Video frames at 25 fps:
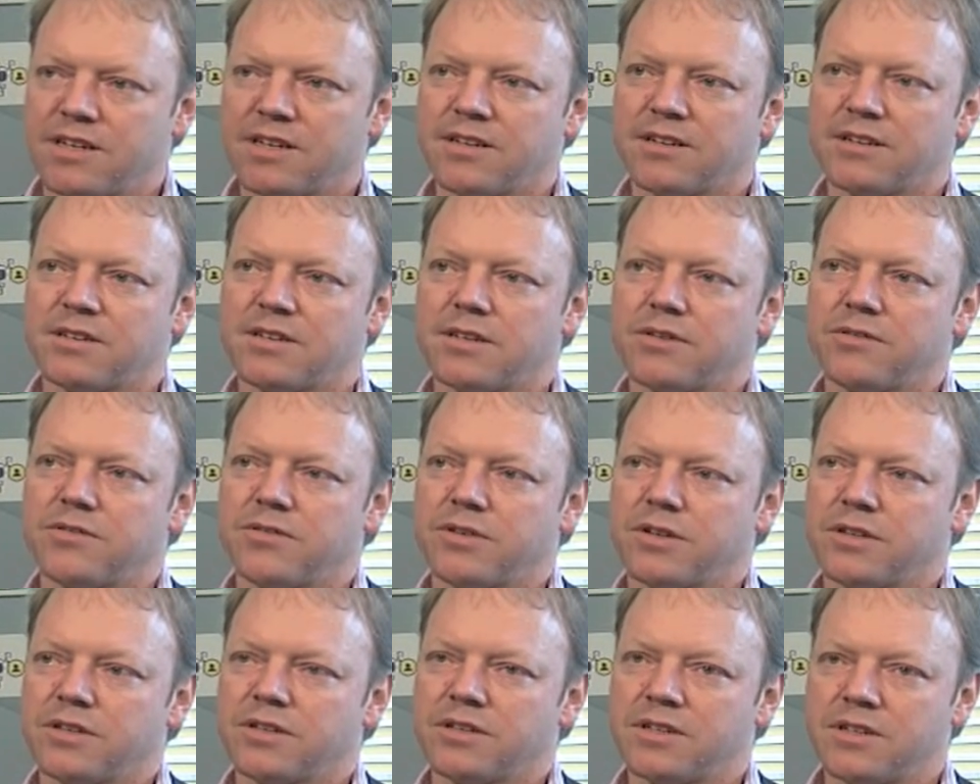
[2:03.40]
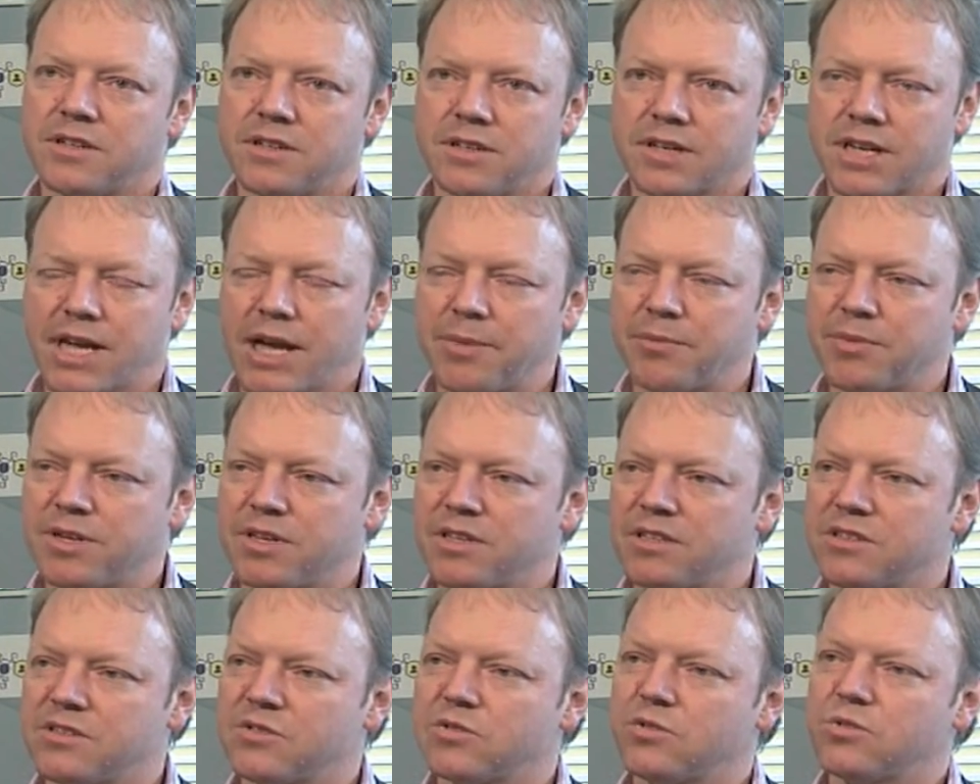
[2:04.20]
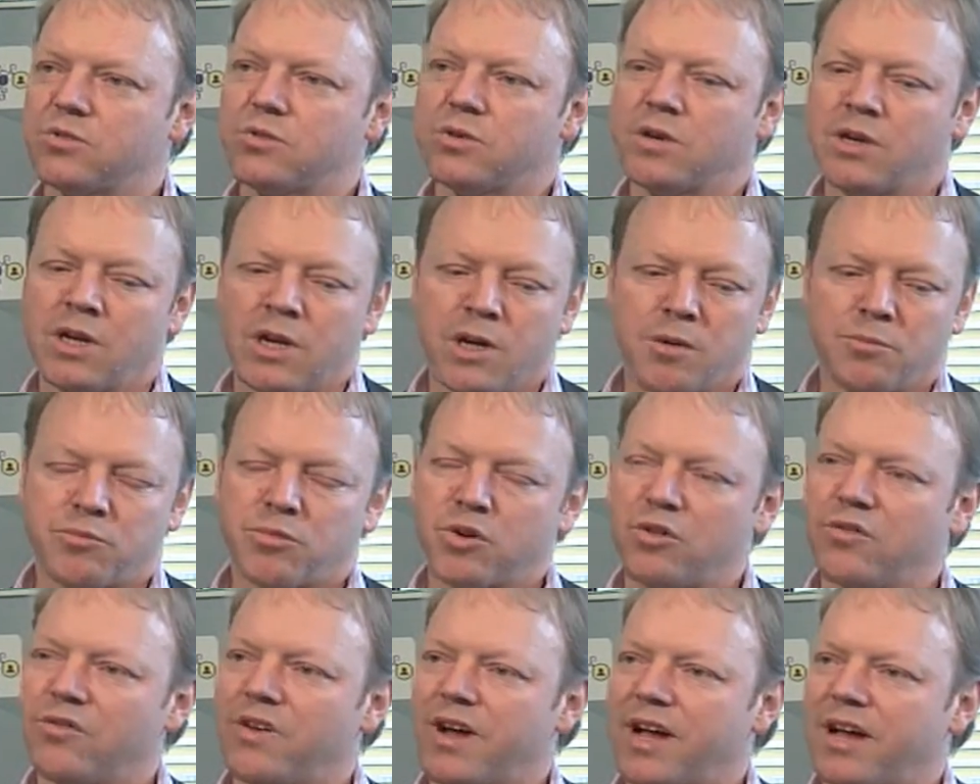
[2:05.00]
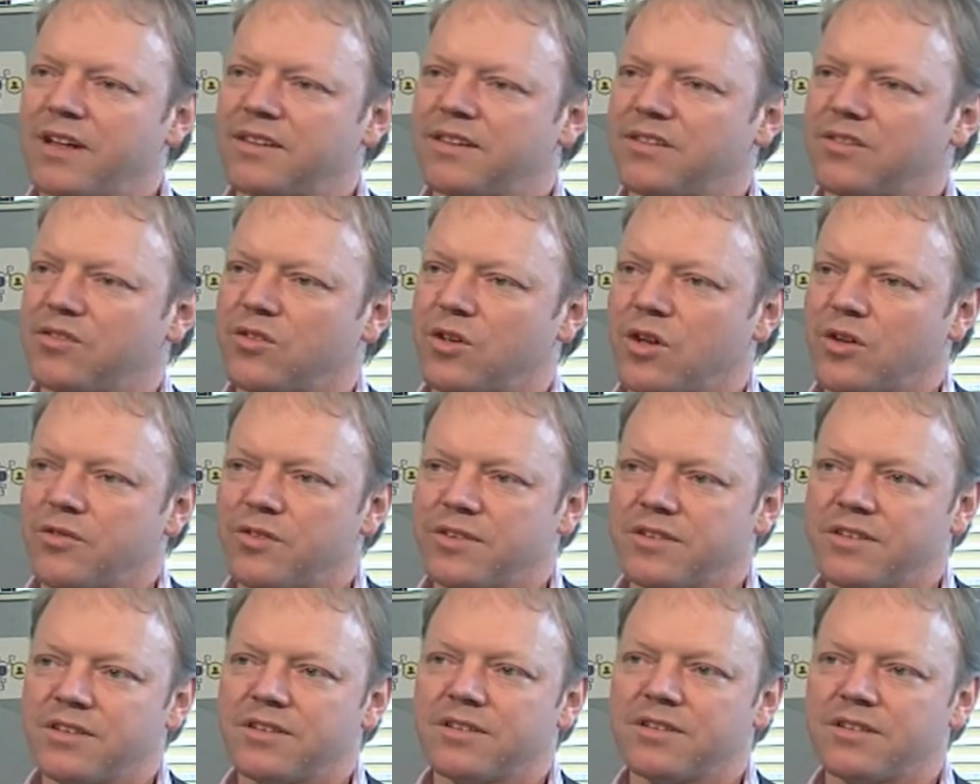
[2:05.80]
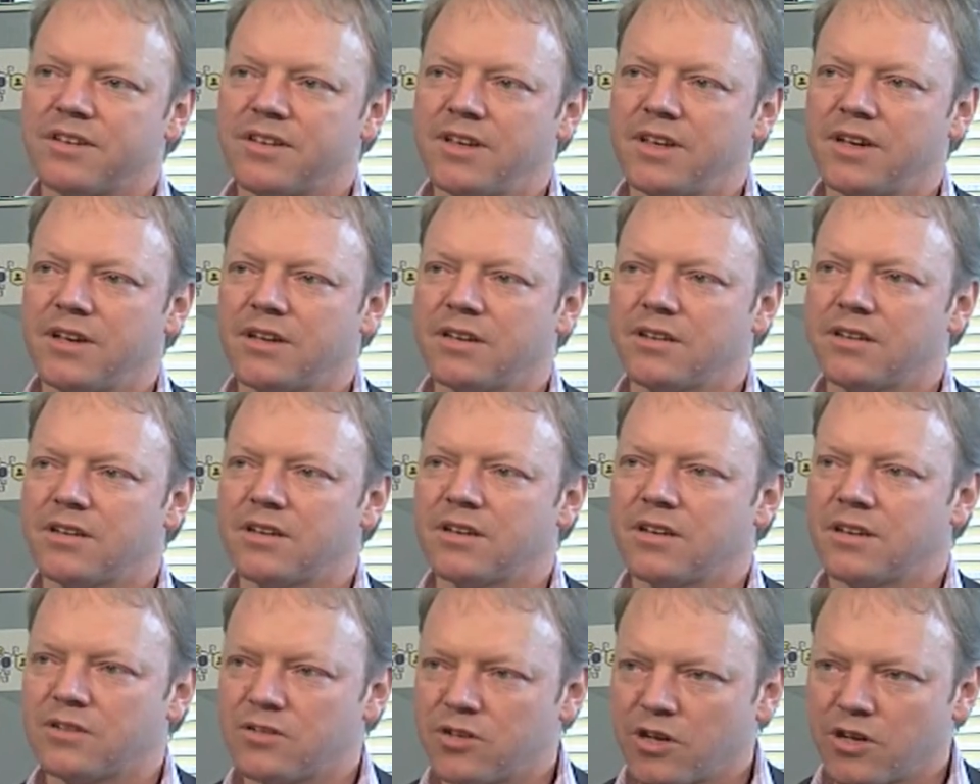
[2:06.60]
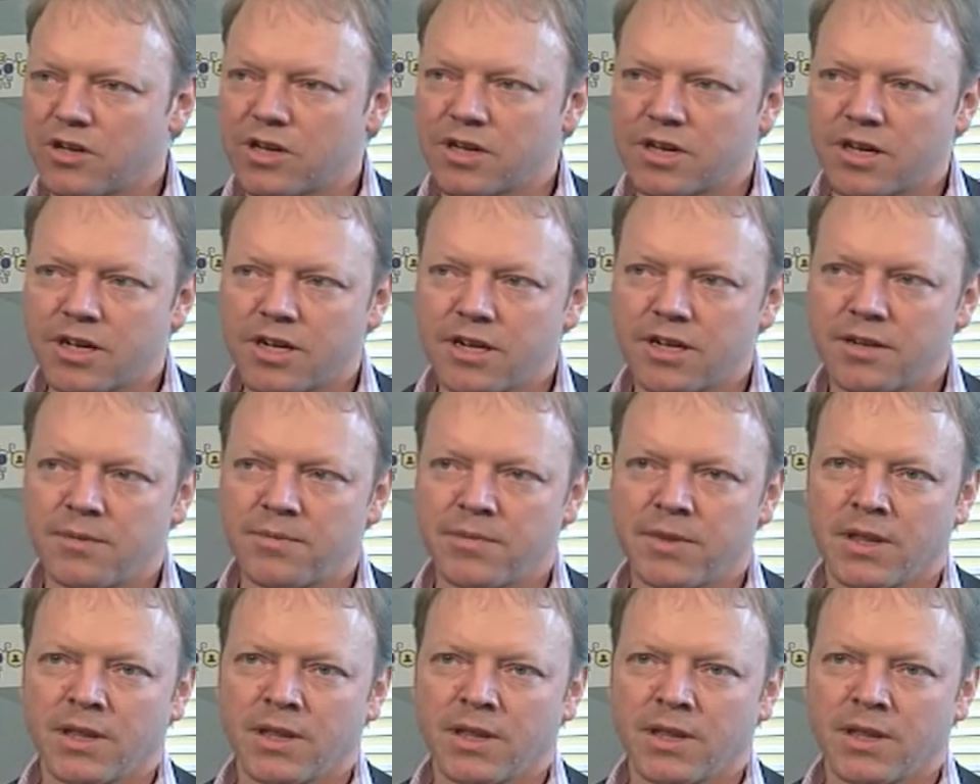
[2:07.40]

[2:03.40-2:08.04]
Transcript: and different companies who provide services here in Donegal.